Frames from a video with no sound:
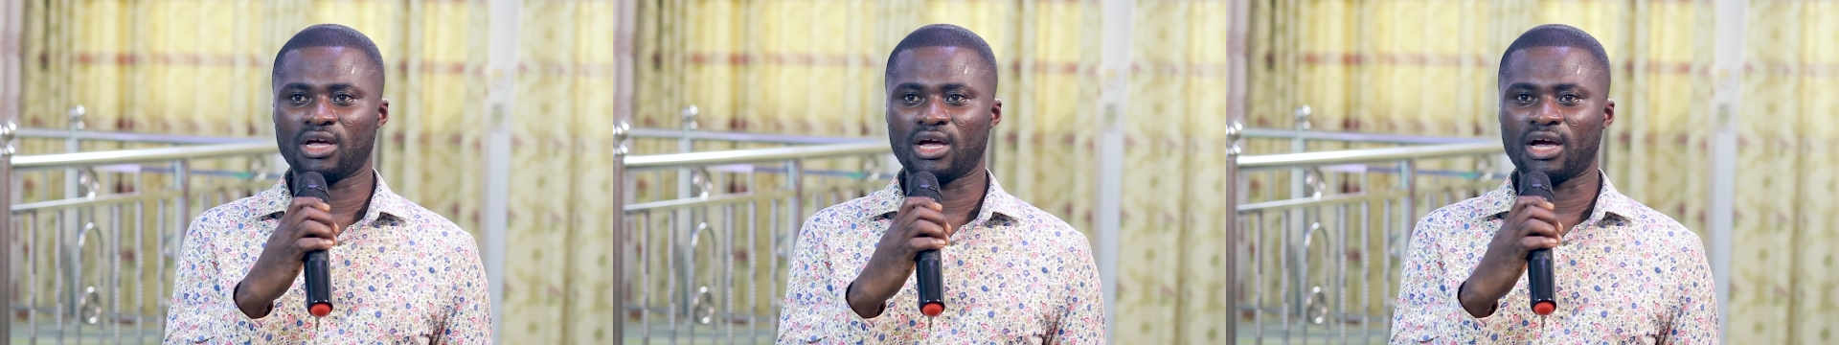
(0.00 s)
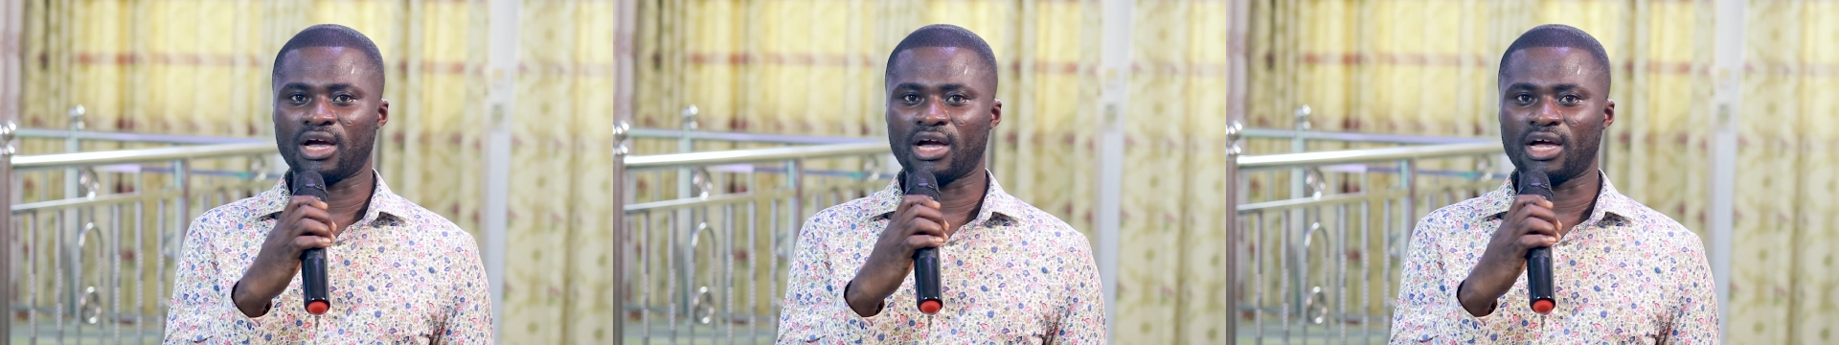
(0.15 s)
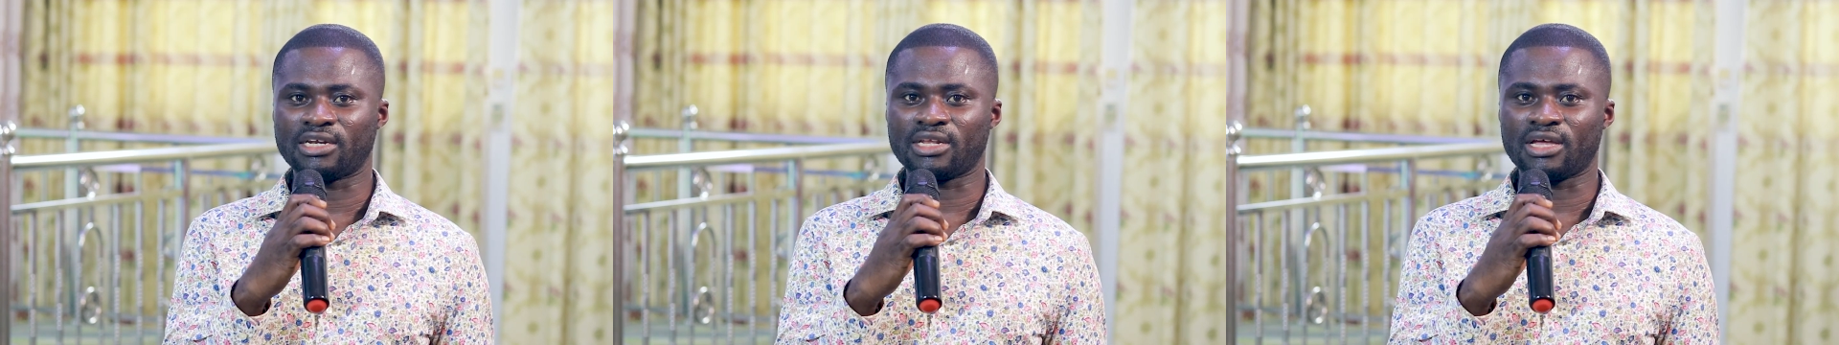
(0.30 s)

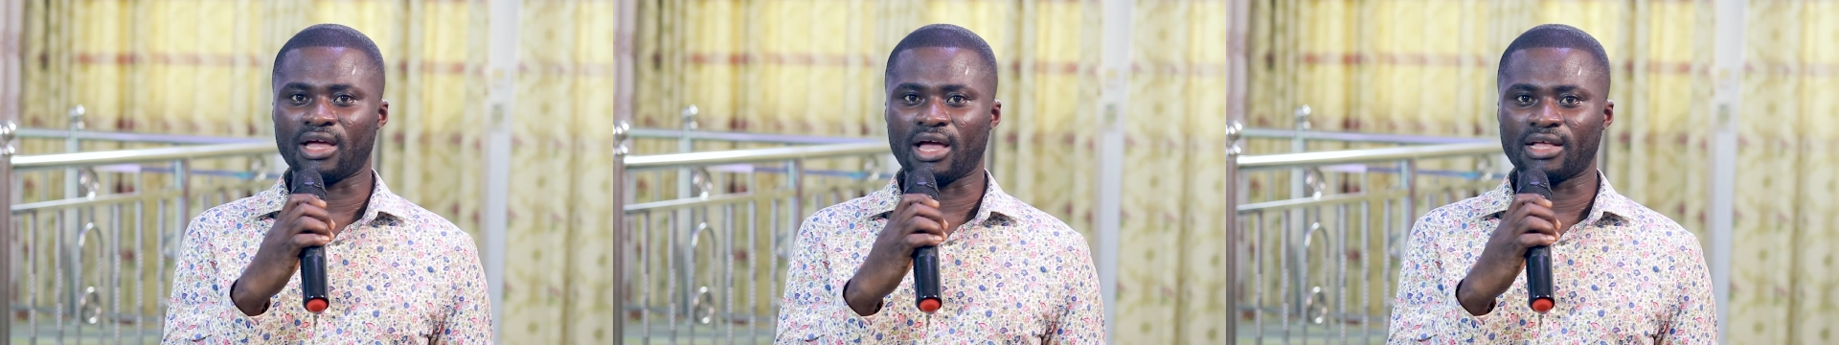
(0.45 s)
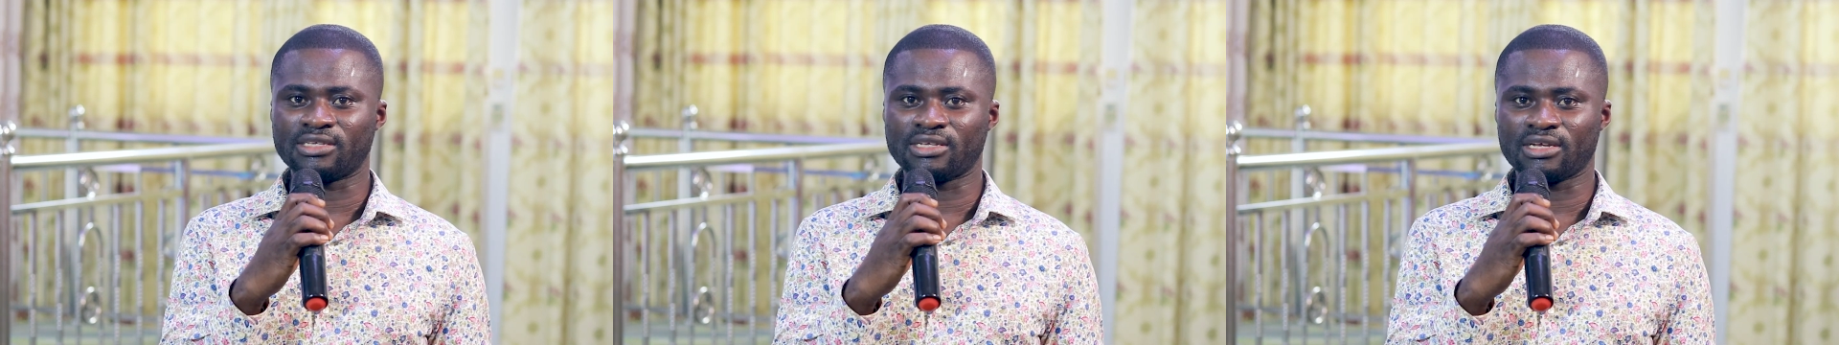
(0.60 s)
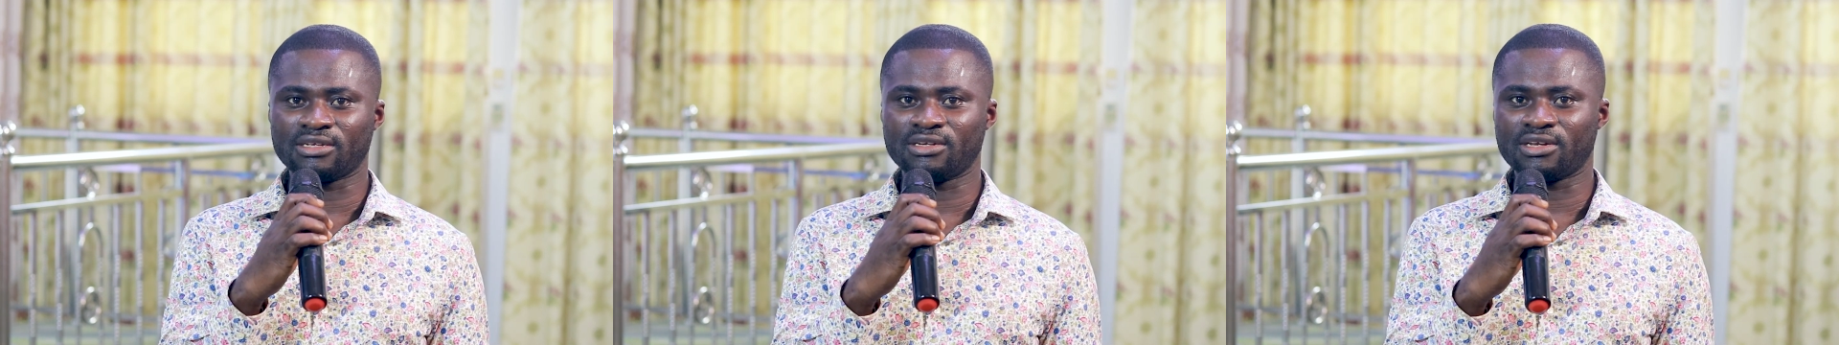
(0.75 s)
I had
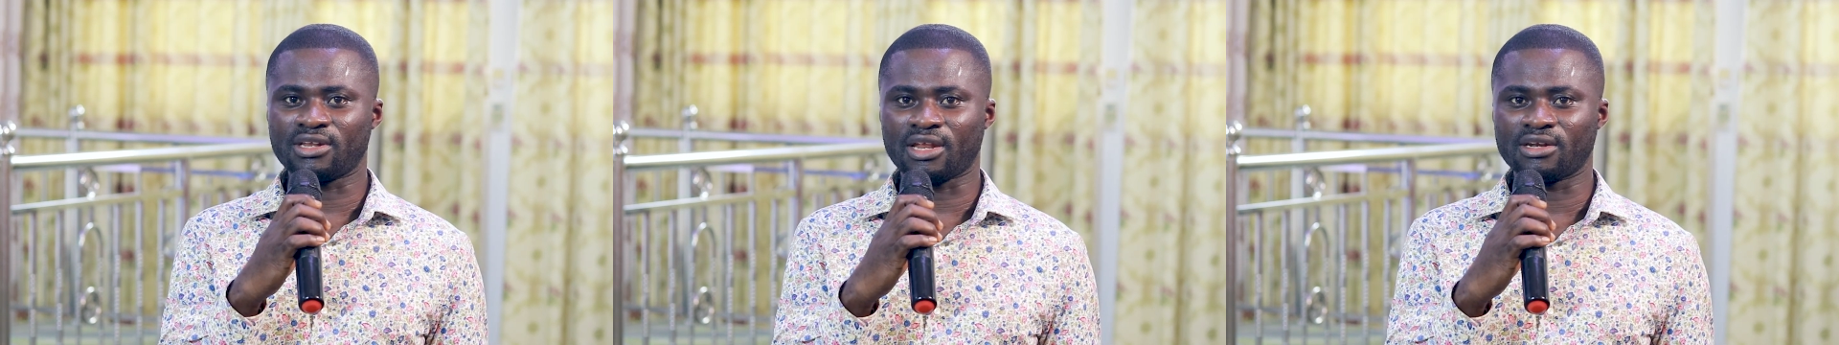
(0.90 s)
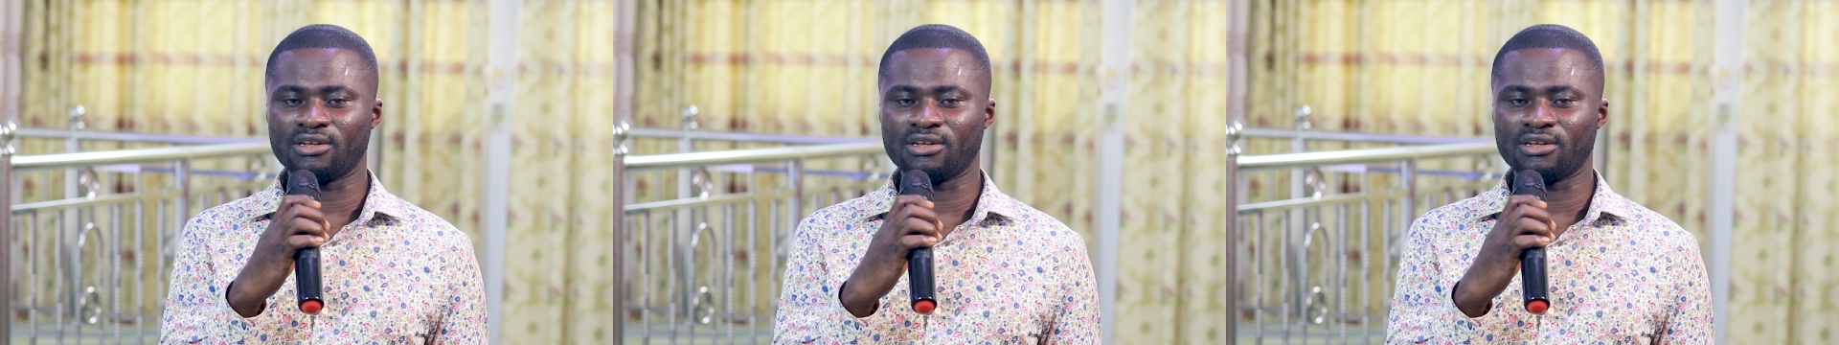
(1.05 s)
attended